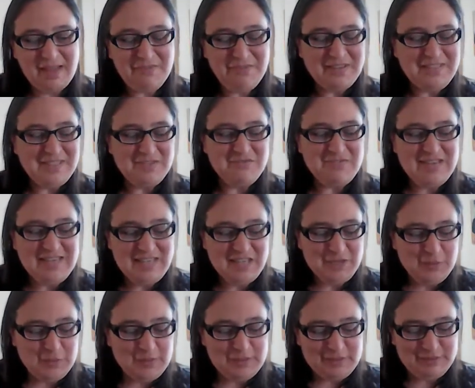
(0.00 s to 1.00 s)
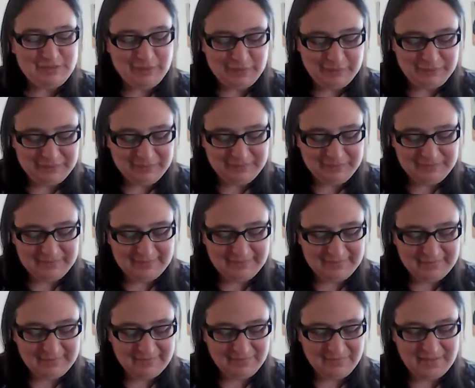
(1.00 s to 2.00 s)
find it really useful
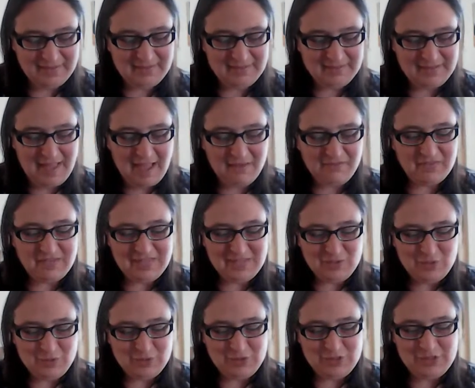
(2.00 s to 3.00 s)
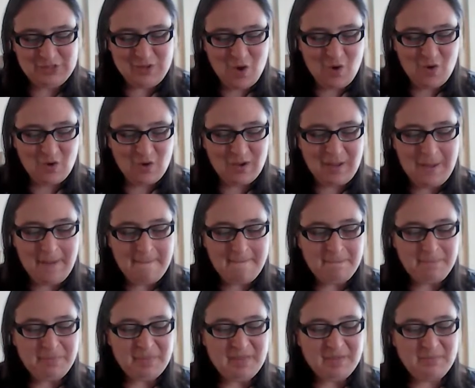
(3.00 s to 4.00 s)
to have this sort of song,
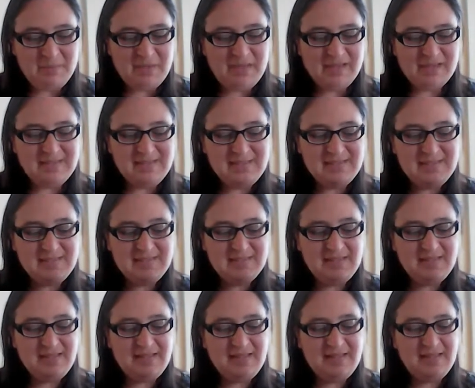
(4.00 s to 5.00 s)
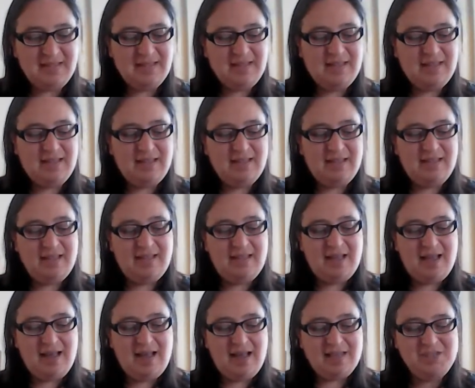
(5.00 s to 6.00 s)
because
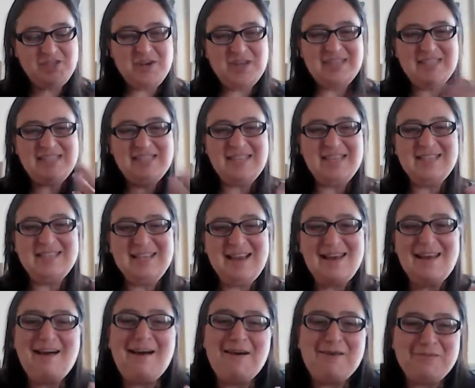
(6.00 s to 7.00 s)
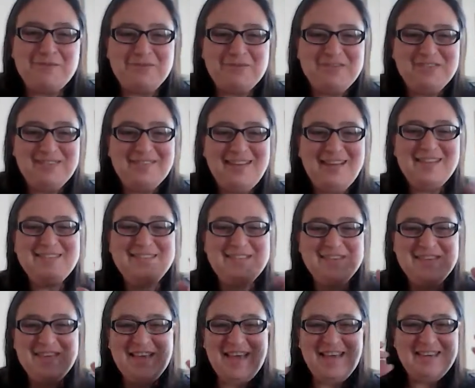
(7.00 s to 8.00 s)
I try and sing the love, hence
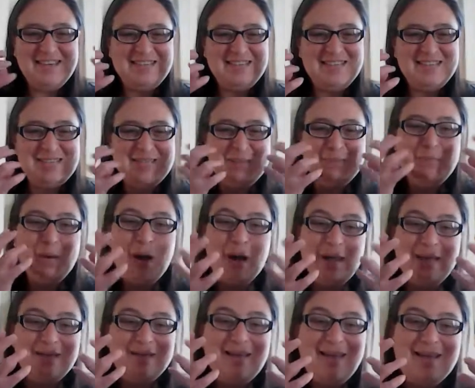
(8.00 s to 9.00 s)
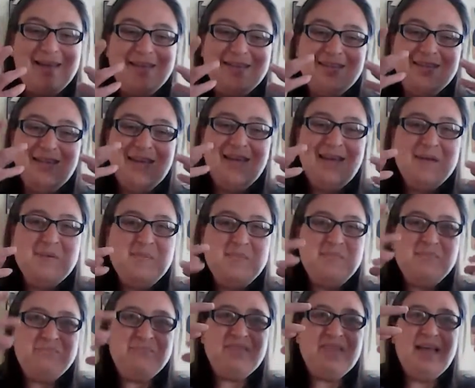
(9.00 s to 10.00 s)
you get the smile and
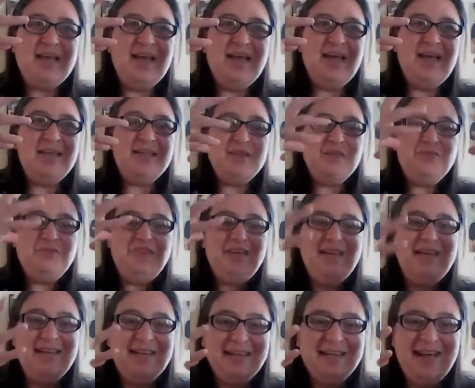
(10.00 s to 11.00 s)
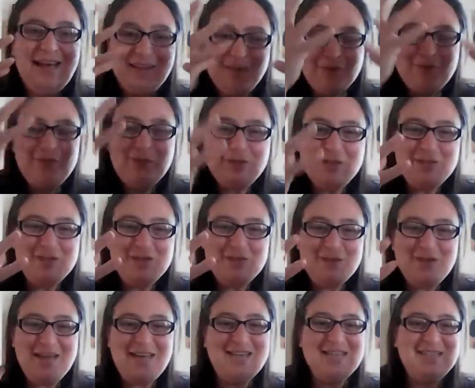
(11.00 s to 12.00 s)
the feeling at the front of the
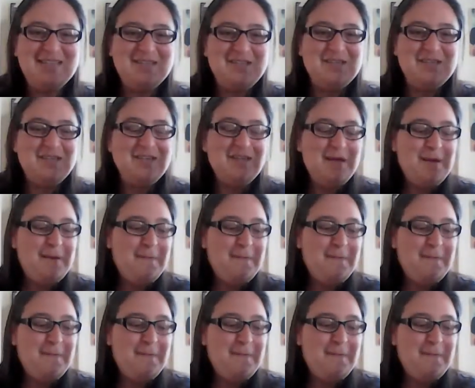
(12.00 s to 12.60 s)
face. So